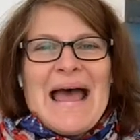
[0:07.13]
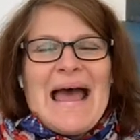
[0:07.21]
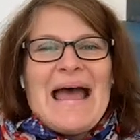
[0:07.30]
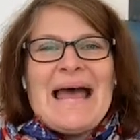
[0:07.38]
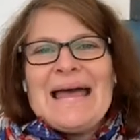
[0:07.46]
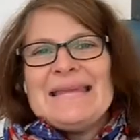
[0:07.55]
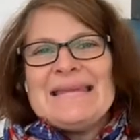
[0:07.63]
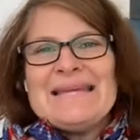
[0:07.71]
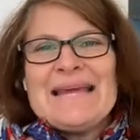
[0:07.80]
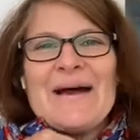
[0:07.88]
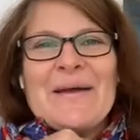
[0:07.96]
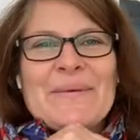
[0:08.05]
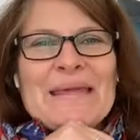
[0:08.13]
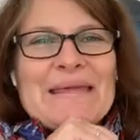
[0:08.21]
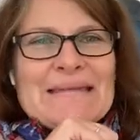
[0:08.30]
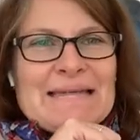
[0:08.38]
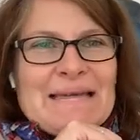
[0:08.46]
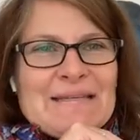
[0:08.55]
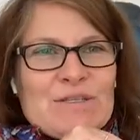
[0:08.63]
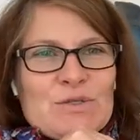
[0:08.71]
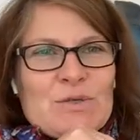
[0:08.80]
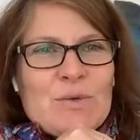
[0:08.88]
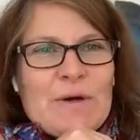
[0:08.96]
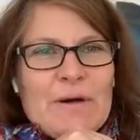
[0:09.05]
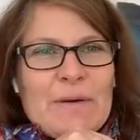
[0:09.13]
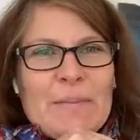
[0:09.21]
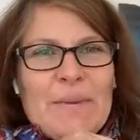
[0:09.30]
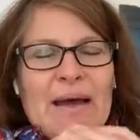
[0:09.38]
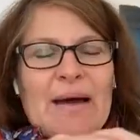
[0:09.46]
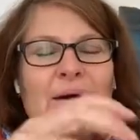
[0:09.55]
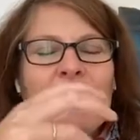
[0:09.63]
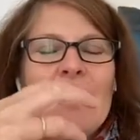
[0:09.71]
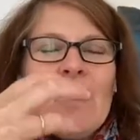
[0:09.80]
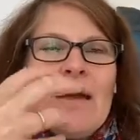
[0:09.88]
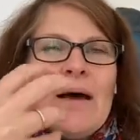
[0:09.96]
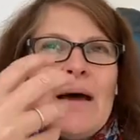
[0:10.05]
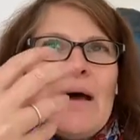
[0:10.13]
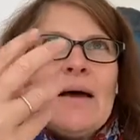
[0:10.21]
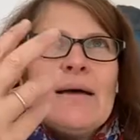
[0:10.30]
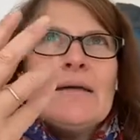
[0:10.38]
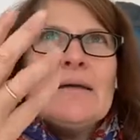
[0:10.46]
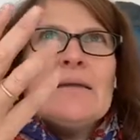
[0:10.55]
And I'm here today to talk about, uh,